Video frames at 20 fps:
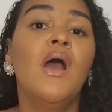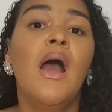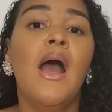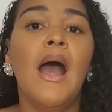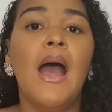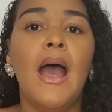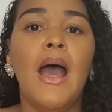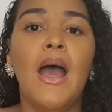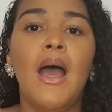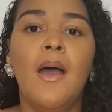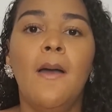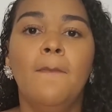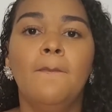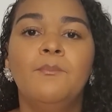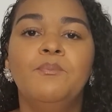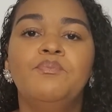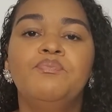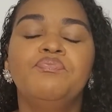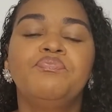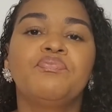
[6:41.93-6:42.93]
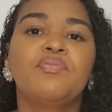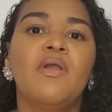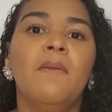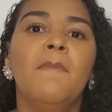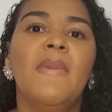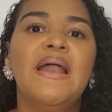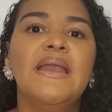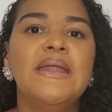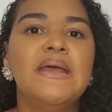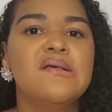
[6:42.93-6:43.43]
My
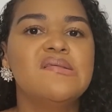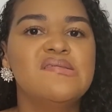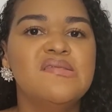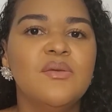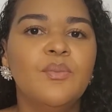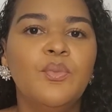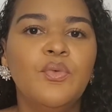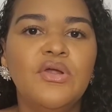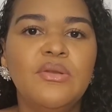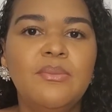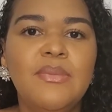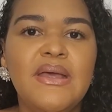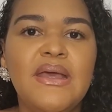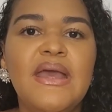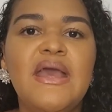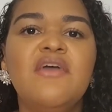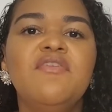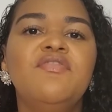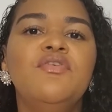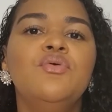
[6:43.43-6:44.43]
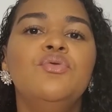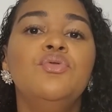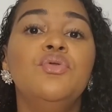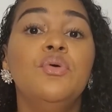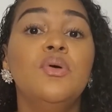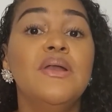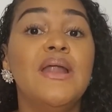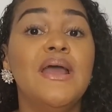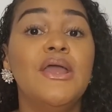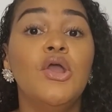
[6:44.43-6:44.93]
next tip would be, if you
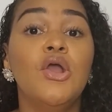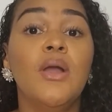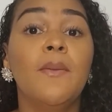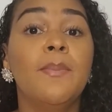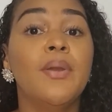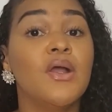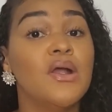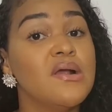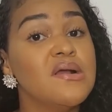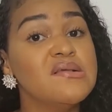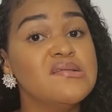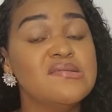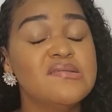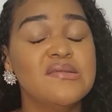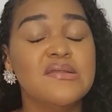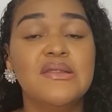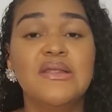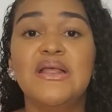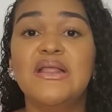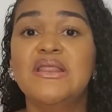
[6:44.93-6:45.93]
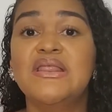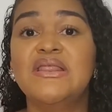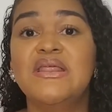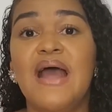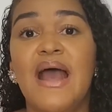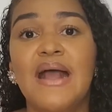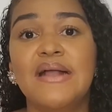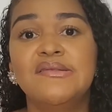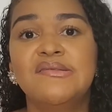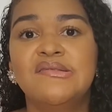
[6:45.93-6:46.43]
know that you're a person
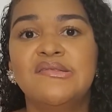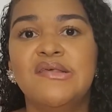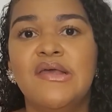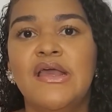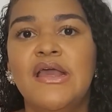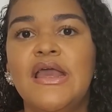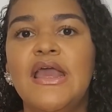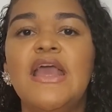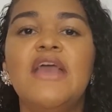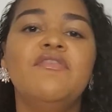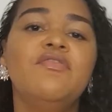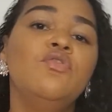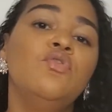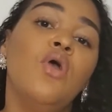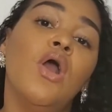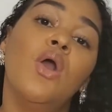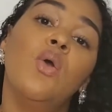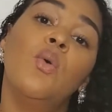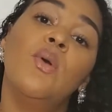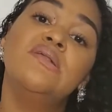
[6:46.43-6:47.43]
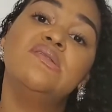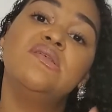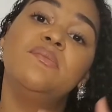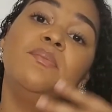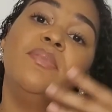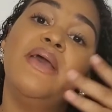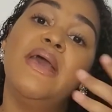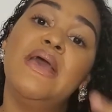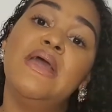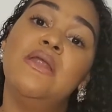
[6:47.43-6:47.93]
that if you are going to
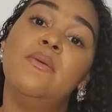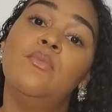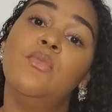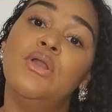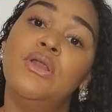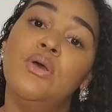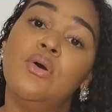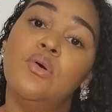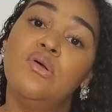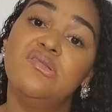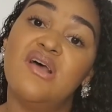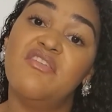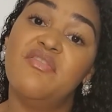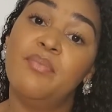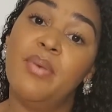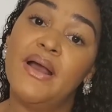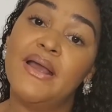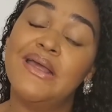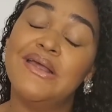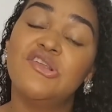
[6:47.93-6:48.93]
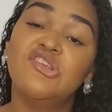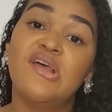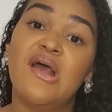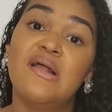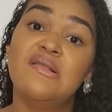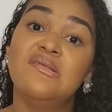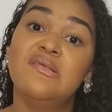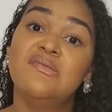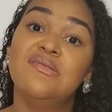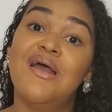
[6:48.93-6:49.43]
pay the money out of pocket,
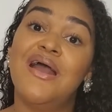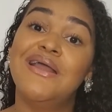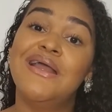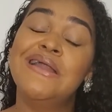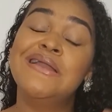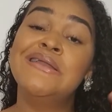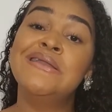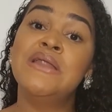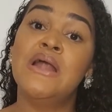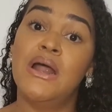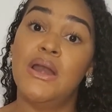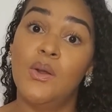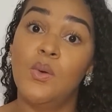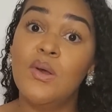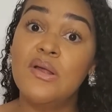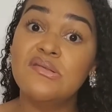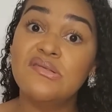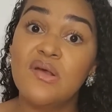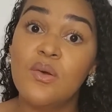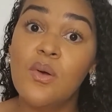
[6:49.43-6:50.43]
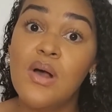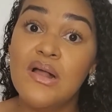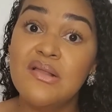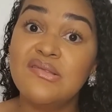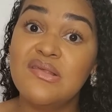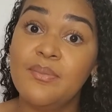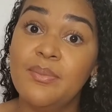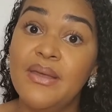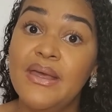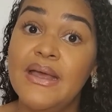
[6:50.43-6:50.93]
chances are you're not going to want
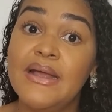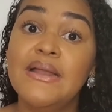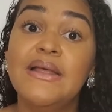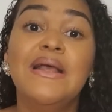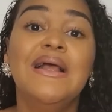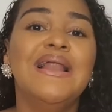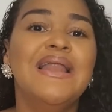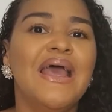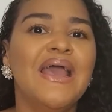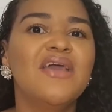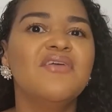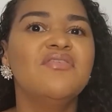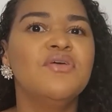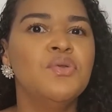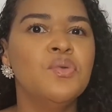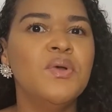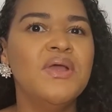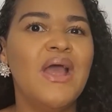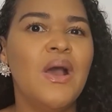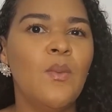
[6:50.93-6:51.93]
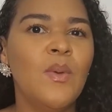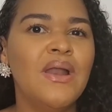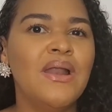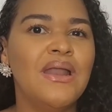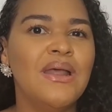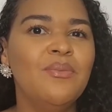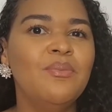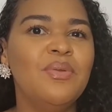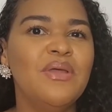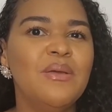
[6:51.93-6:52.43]
to pay it. Like if you know you're one of
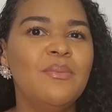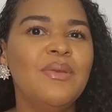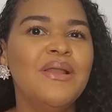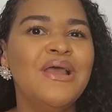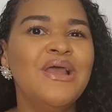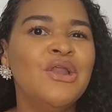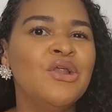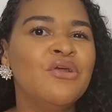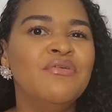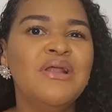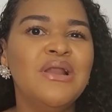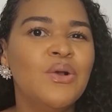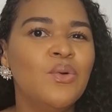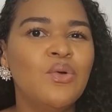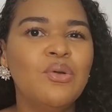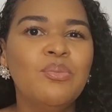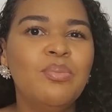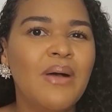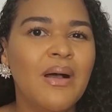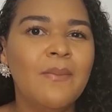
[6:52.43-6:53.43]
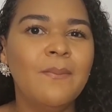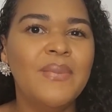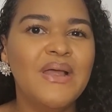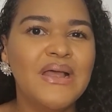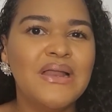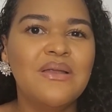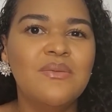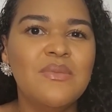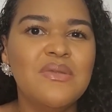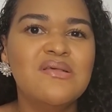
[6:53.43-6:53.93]
them people, you're not really good for
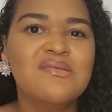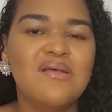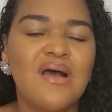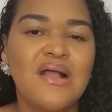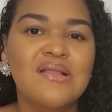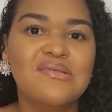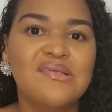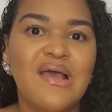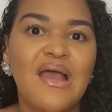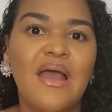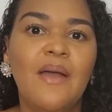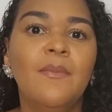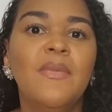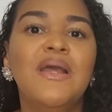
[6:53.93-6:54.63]
paying the bills on time,